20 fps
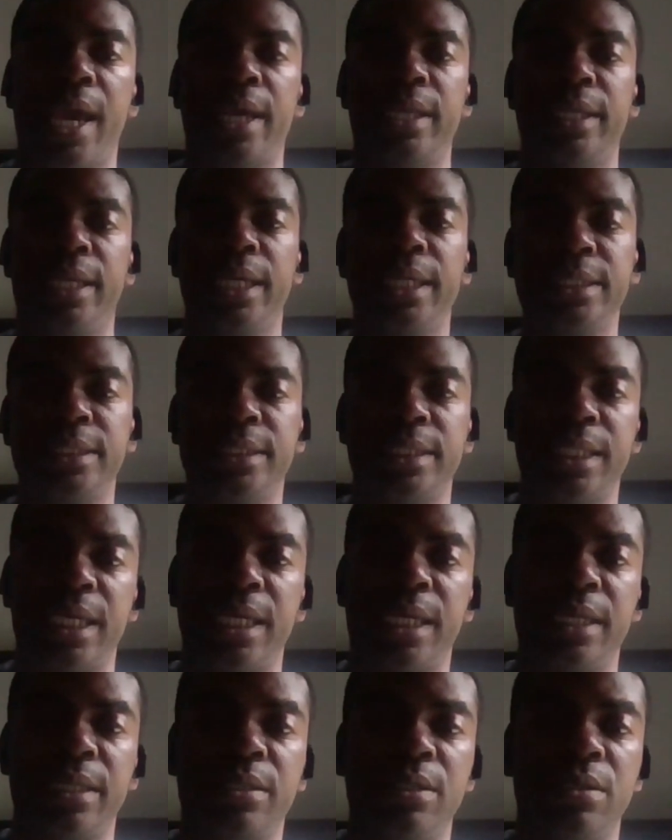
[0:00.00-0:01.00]
and he
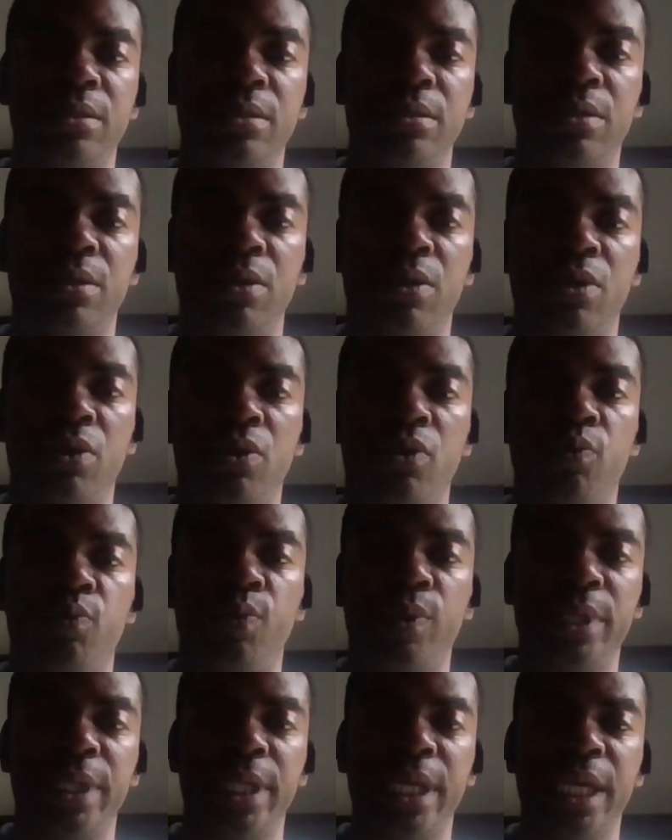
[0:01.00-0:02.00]
said,
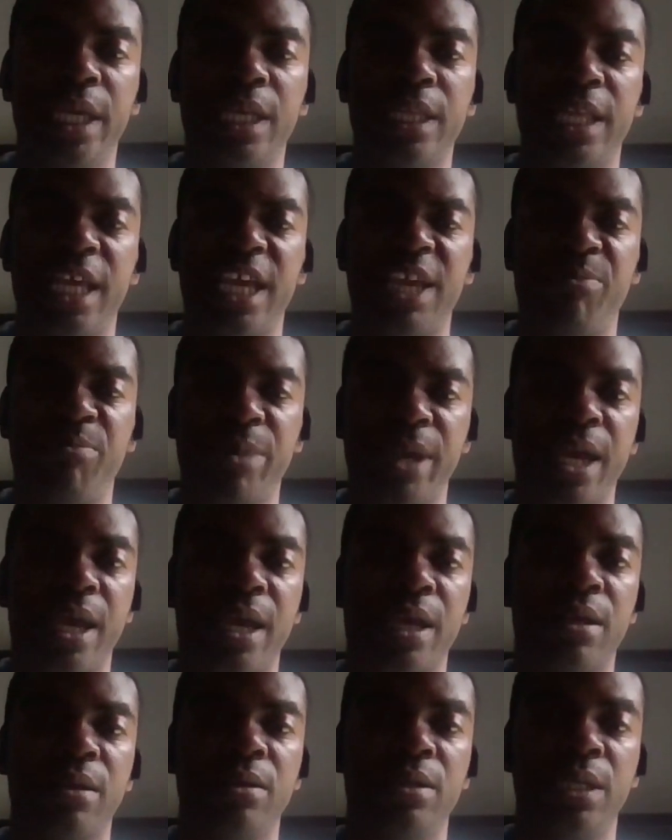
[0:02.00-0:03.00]
"We need Klay
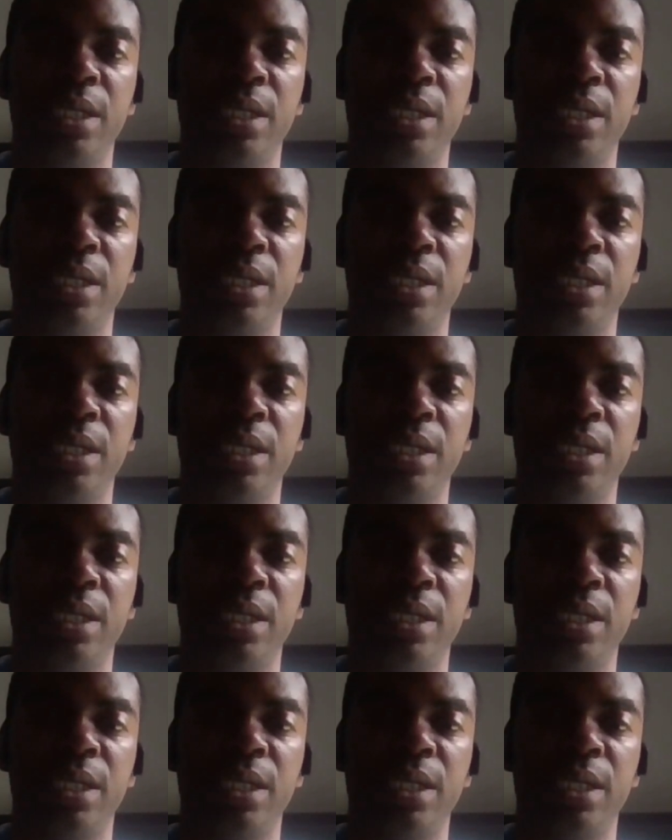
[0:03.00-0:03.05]
back.